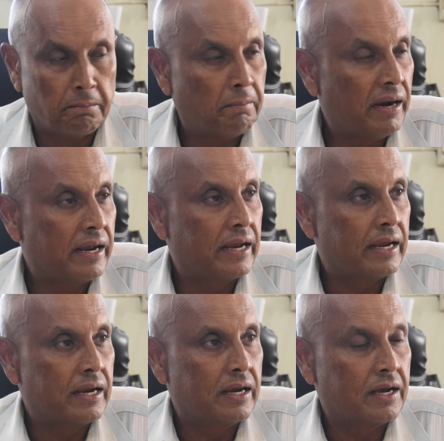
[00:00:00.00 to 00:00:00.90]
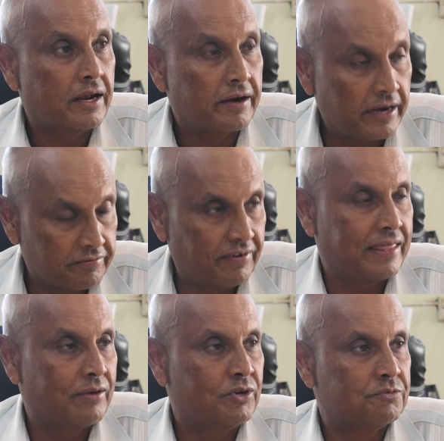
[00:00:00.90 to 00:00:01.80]
my
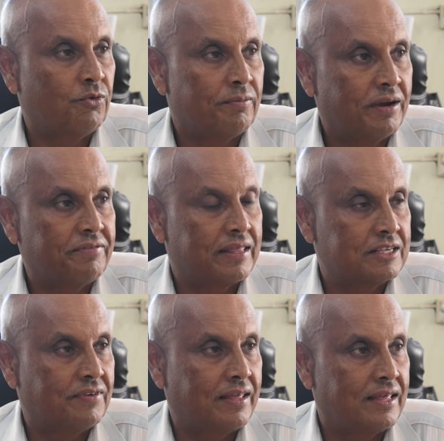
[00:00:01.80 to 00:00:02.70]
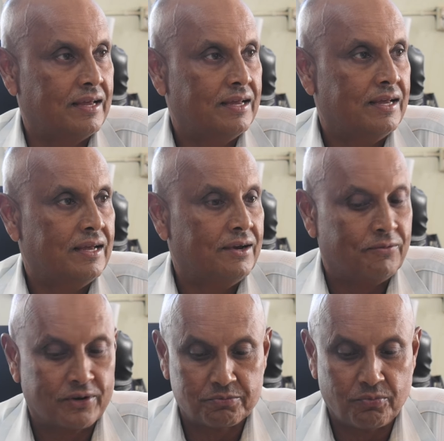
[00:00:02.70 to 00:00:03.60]
grandfather was born, my father's father
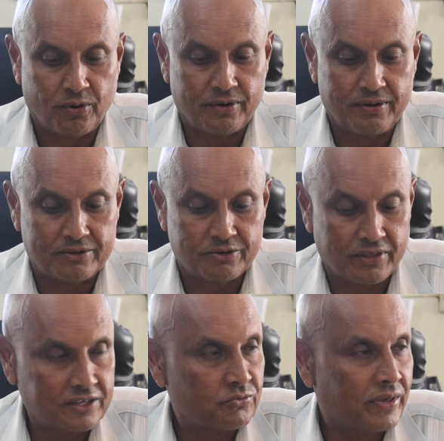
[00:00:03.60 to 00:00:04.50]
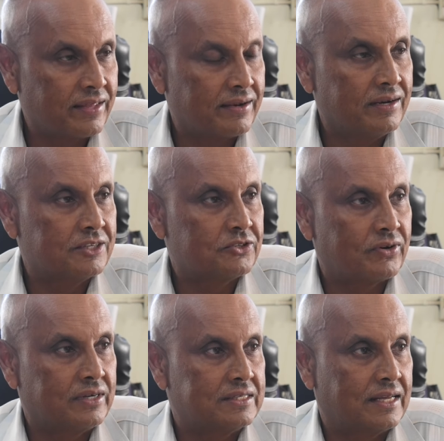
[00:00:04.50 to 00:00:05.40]
was born. So this is where the real
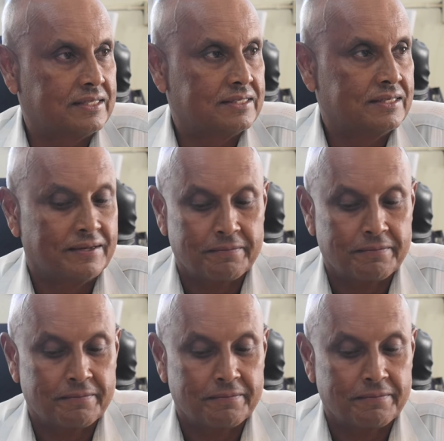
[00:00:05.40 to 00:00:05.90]
story starts.